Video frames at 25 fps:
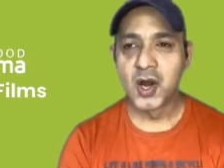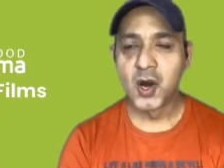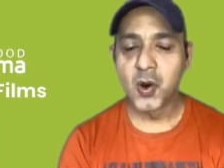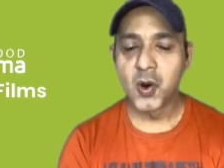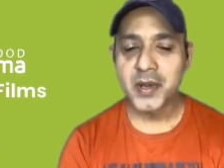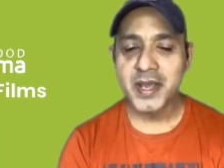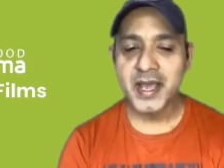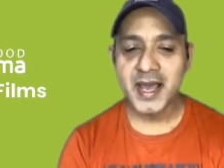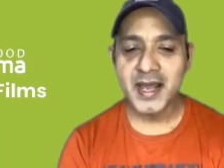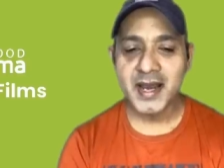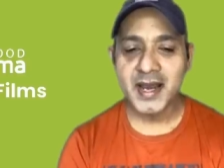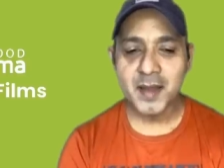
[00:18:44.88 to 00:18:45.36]

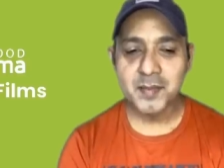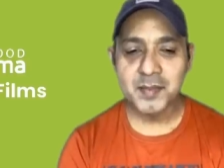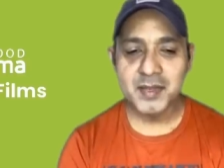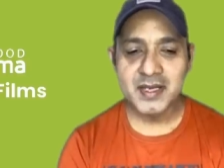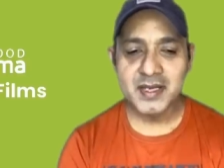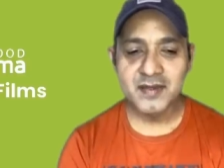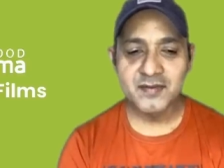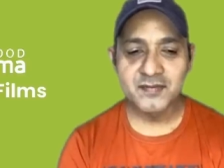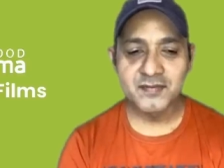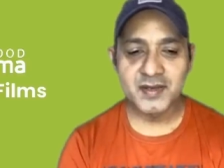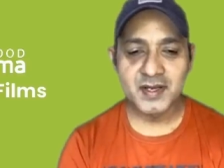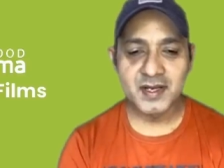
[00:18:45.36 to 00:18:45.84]
Okay, and I
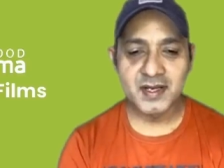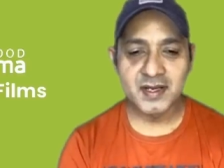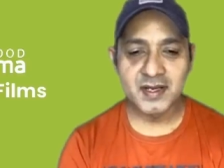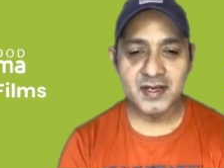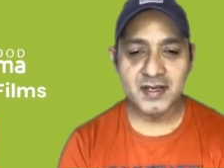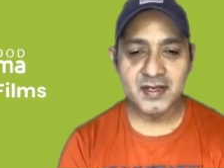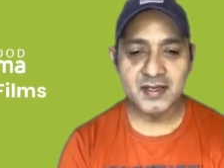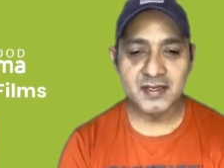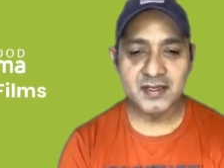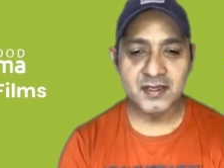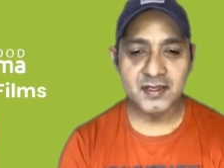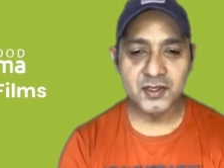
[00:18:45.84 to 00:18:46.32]
believe
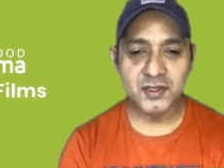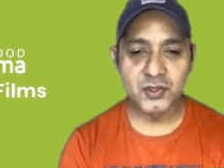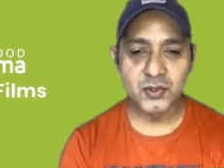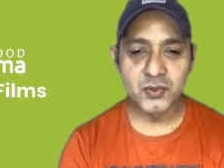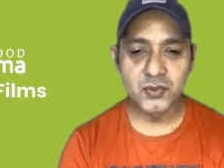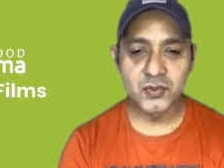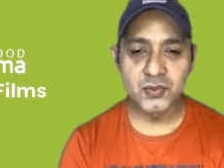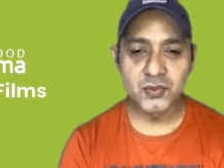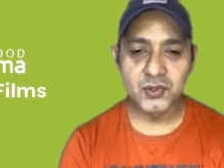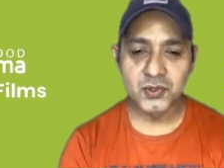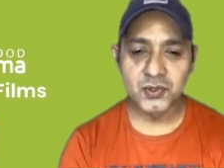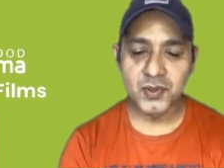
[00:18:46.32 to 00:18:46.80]
uh,
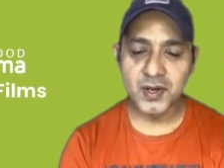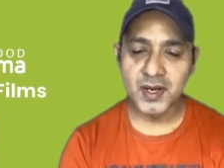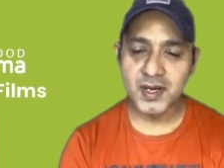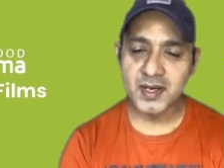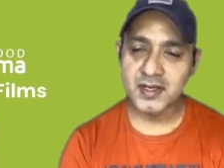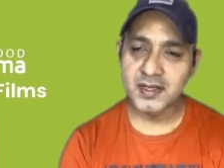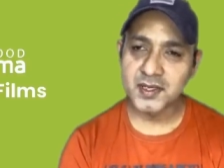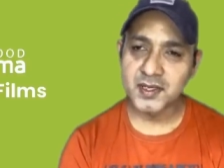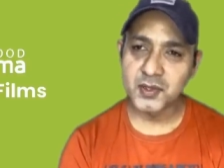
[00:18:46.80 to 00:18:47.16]
you you are a